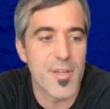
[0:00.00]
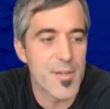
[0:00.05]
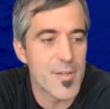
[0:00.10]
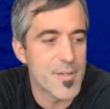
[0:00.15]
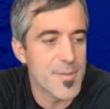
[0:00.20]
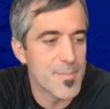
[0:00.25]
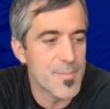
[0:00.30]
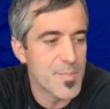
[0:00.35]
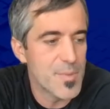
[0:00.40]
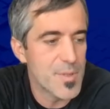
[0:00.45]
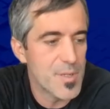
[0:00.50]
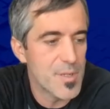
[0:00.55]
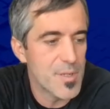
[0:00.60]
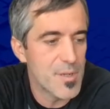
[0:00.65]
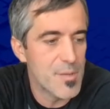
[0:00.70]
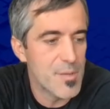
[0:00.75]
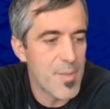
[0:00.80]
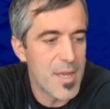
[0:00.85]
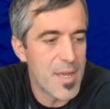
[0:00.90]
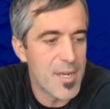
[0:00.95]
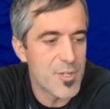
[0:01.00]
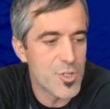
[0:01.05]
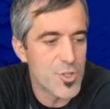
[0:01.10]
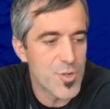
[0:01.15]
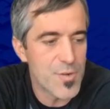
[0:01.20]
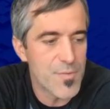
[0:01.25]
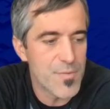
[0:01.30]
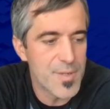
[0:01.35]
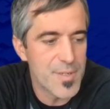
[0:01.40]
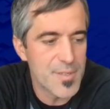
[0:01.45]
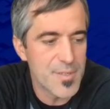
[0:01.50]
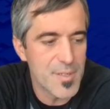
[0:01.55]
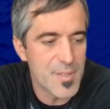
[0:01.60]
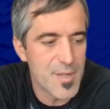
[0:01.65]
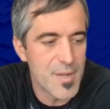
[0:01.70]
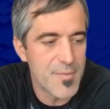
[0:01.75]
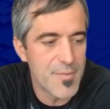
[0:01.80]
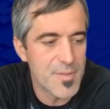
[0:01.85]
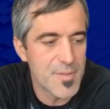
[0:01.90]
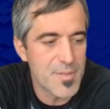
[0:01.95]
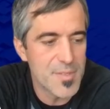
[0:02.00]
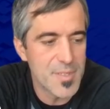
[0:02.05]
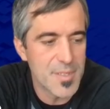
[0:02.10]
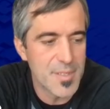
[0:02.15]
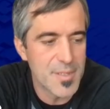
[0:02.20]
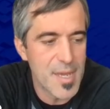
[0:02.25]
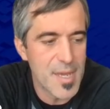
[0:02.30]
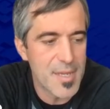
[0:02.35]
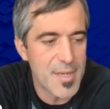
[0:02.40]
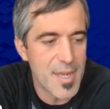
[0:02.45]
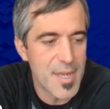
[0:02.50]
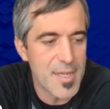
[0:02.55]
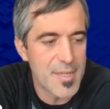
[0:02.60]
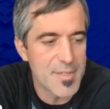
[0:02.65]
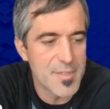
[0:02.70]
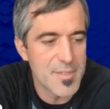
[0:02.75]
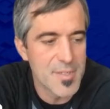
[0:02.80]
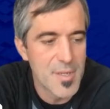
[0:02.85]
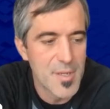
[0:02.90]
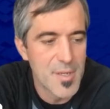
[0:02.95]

a managed service, and you have to see that as